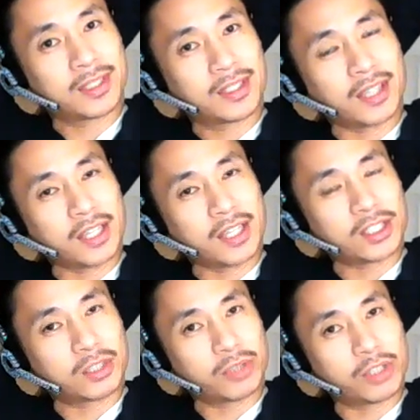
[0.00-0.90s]
Okay,
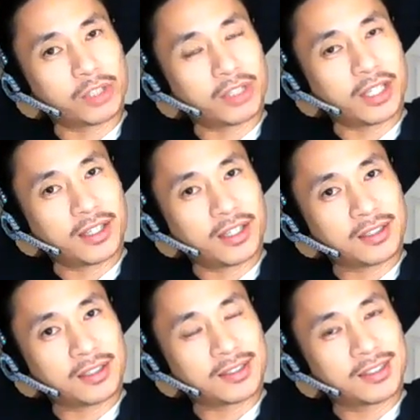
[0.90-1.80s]
just do what you
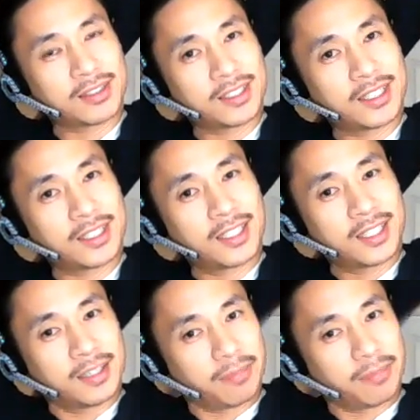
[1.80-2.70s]
can.
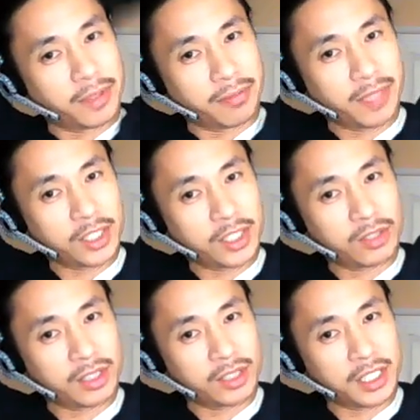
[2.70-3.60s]
But make sure
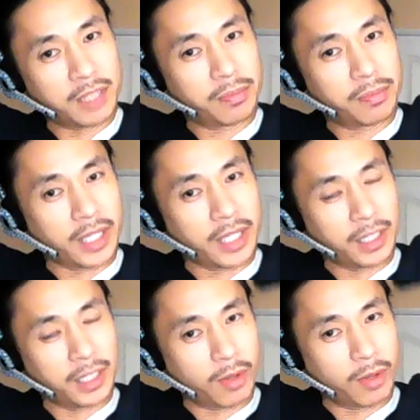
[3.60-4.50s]
to keep the
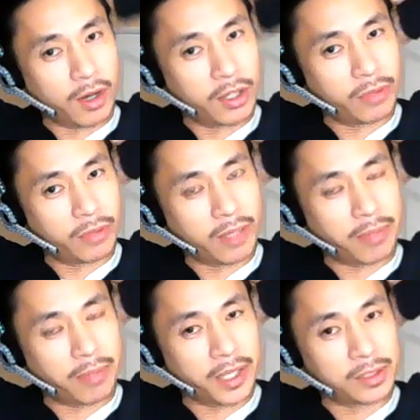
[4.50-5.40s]
elbow all the way
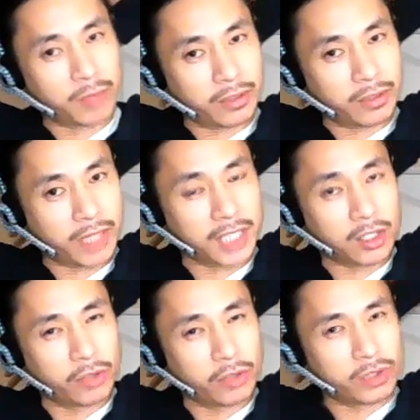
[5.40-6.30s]
bent, whether that's
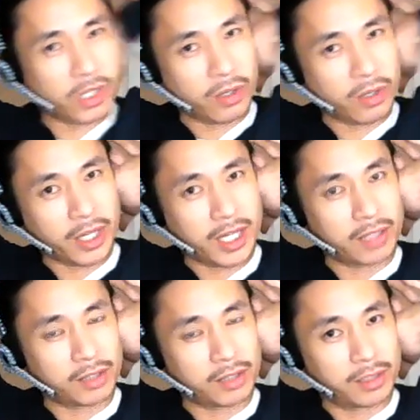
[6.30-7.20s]
close to your head
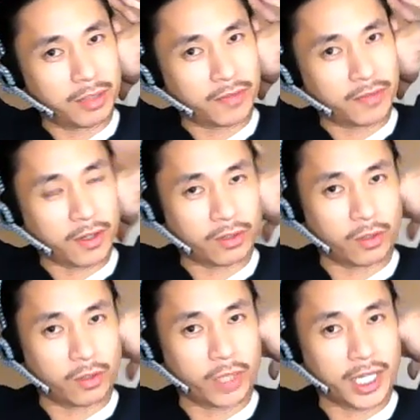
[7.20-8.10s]
or a little bit farther
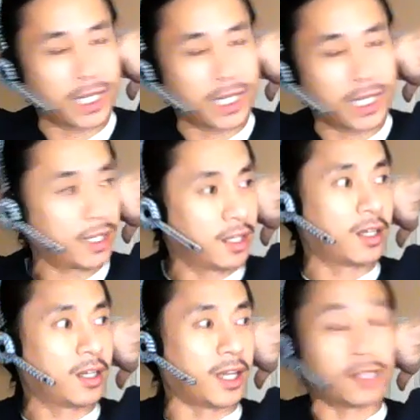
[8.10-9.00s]
away.
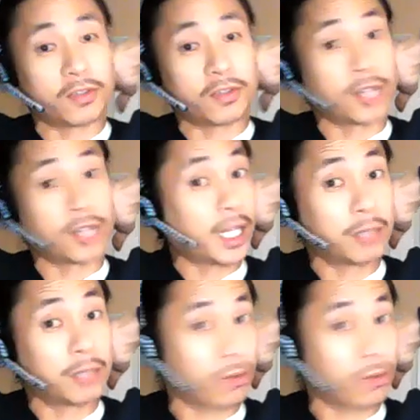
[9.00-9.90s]
And if you're not
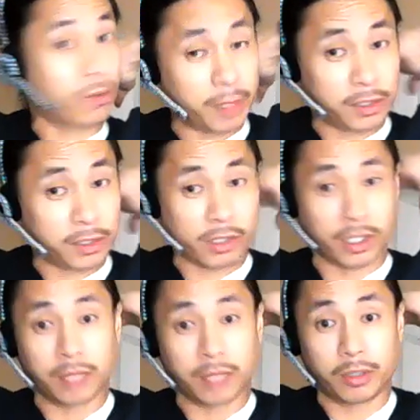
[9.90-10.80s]
able to grab onto your
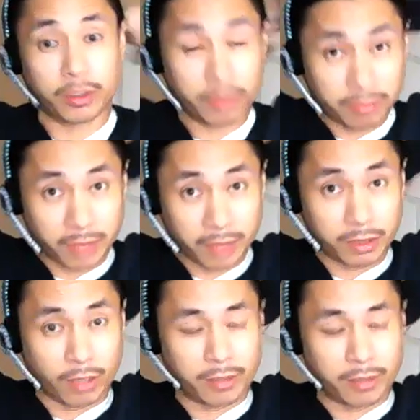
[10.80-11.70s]
elbow, maybe
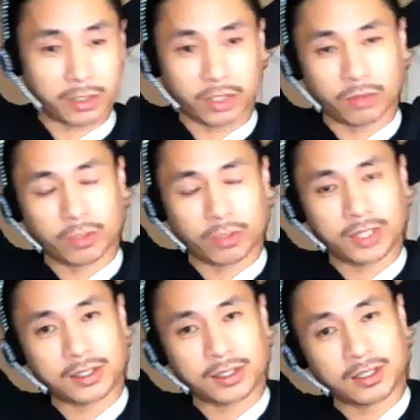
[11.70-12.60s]
grab onto your wrist
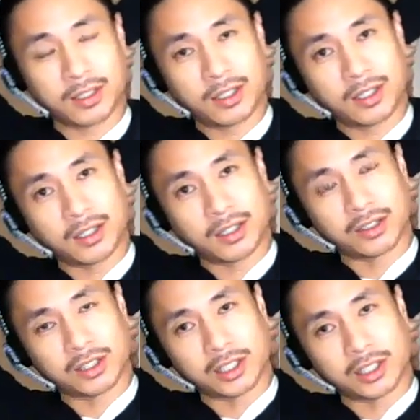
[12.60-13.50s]
and
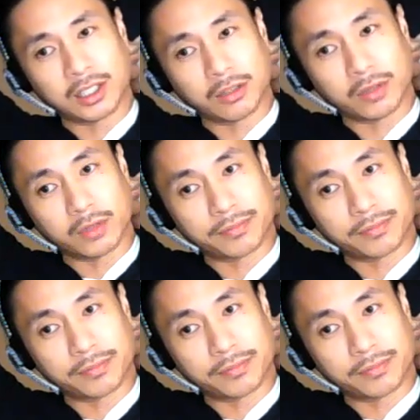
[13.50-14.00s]
just lean over.